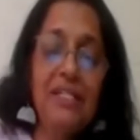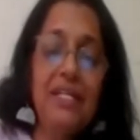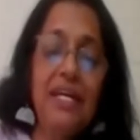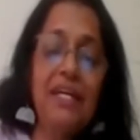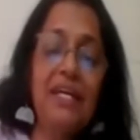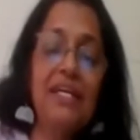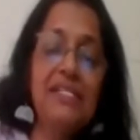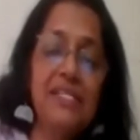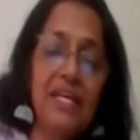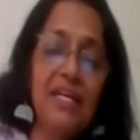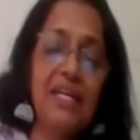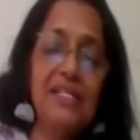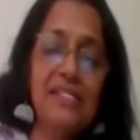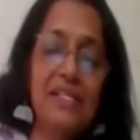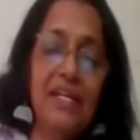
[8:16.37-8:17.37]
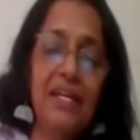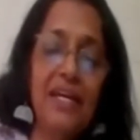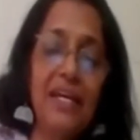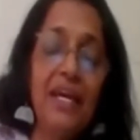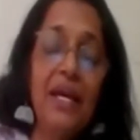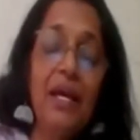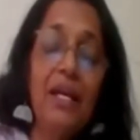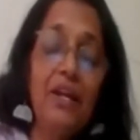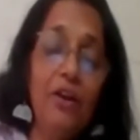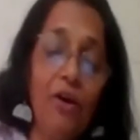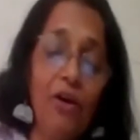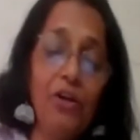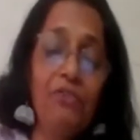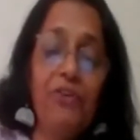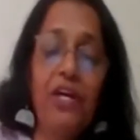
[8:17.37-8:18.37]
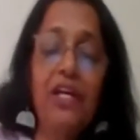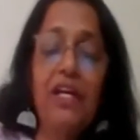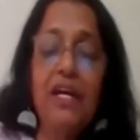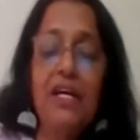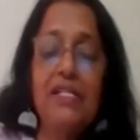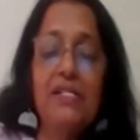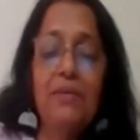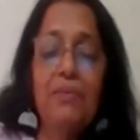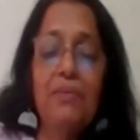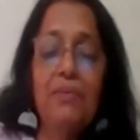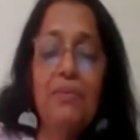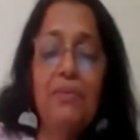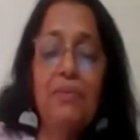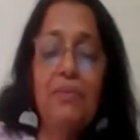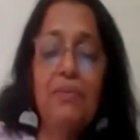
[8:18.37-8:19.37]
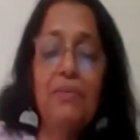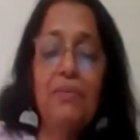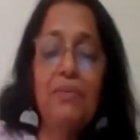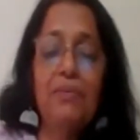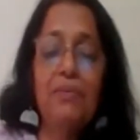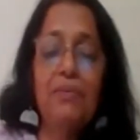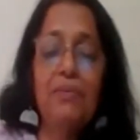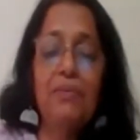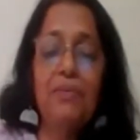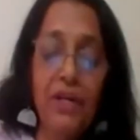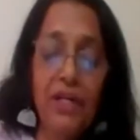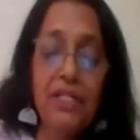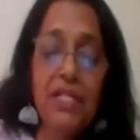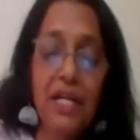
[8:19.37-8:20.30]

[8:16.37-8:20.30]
taking seriously lot of areas which we should have